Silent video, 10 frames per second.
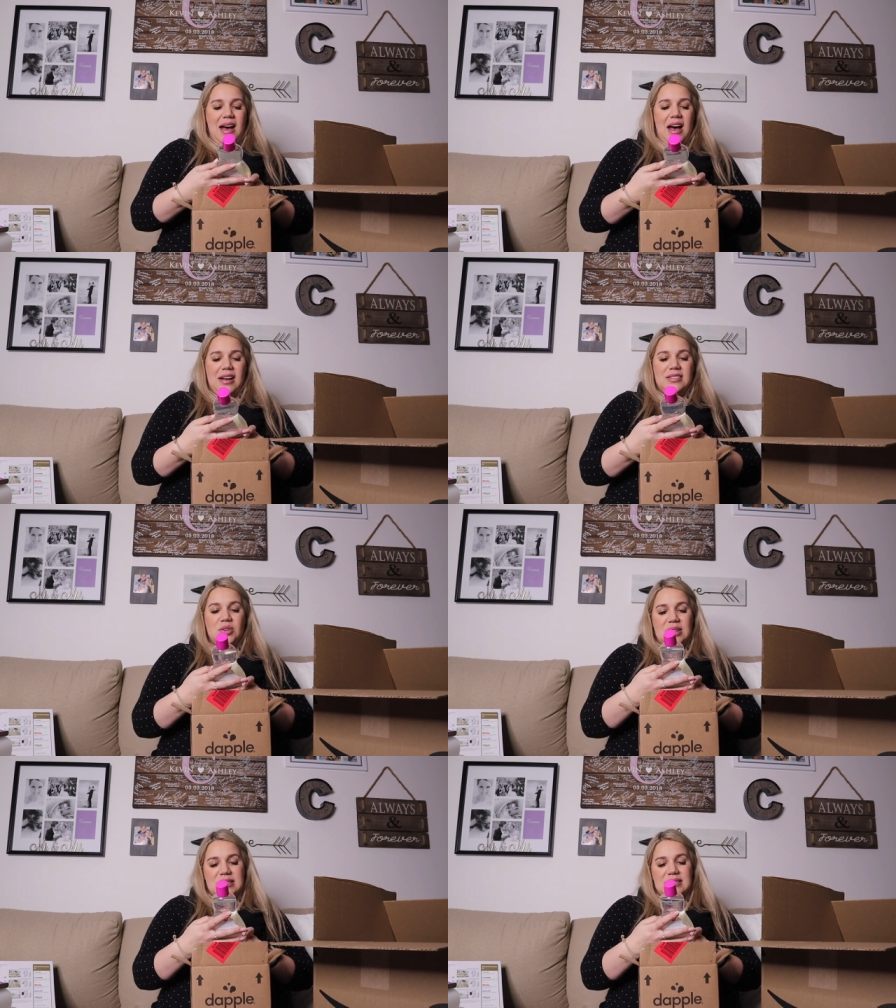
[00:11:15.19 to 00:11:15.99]
Uh,
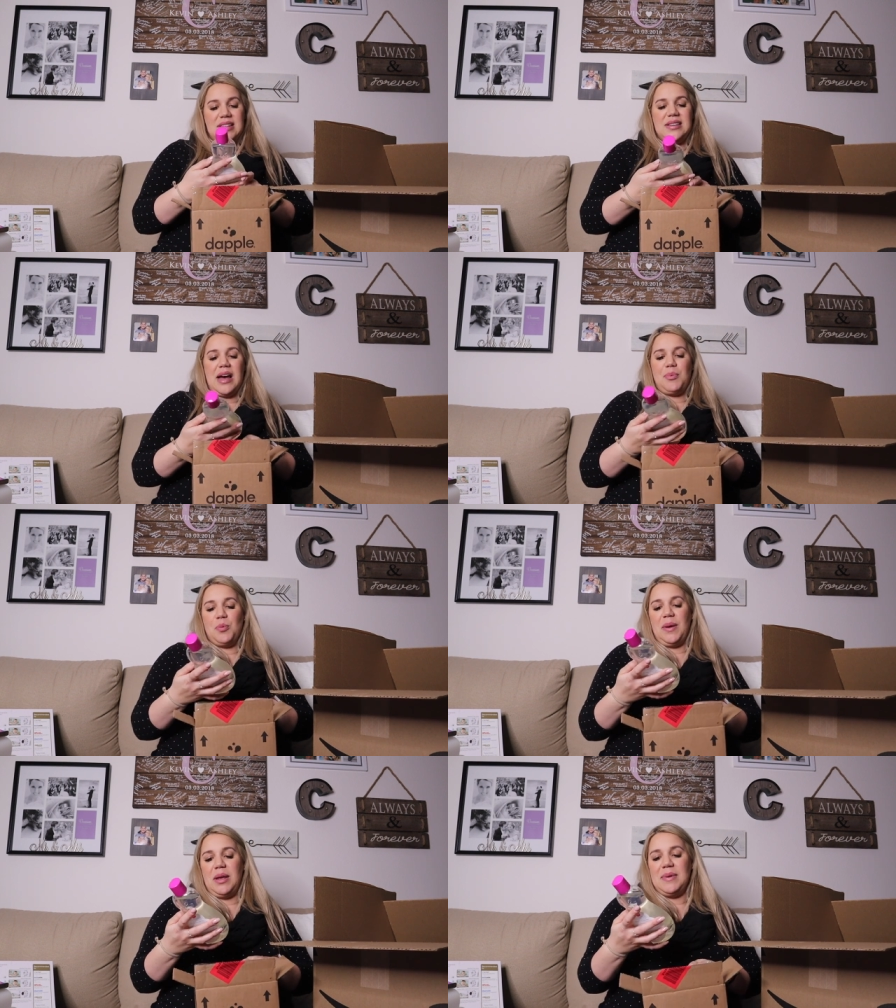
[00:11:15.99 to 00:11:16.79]
so this is the Dapple
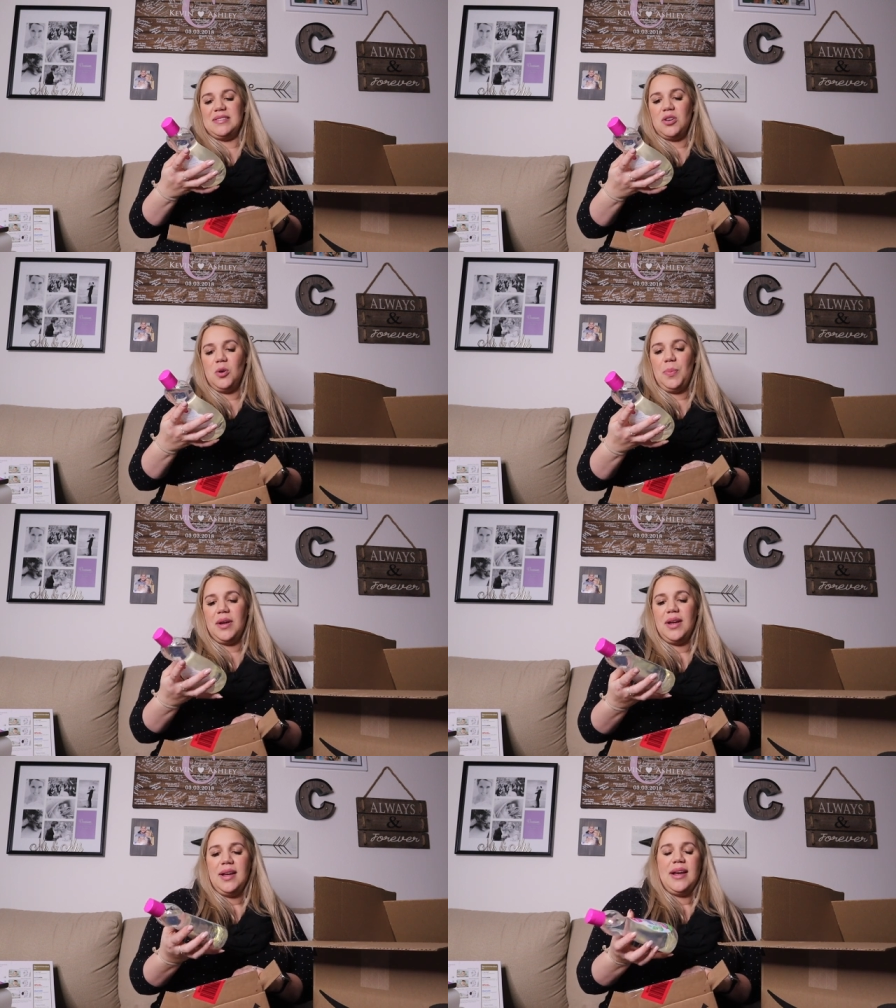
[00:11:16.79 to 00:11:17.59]
baby soap,
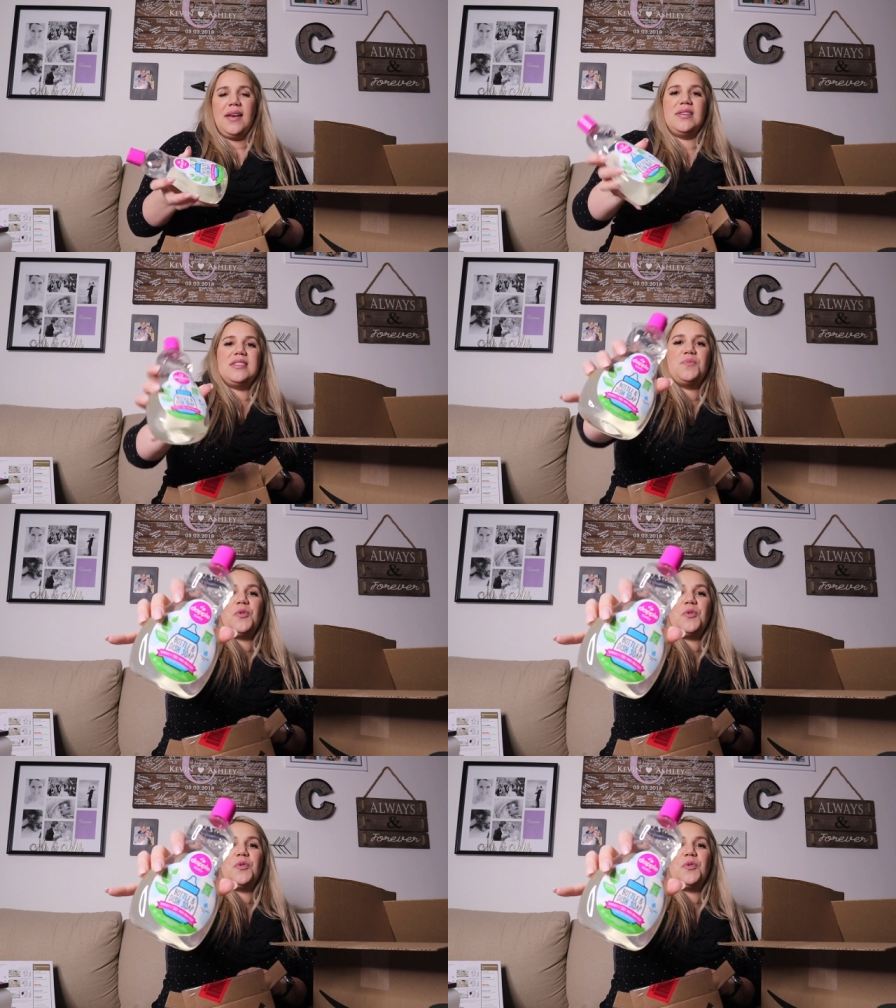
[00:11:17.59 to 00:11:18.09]
and this is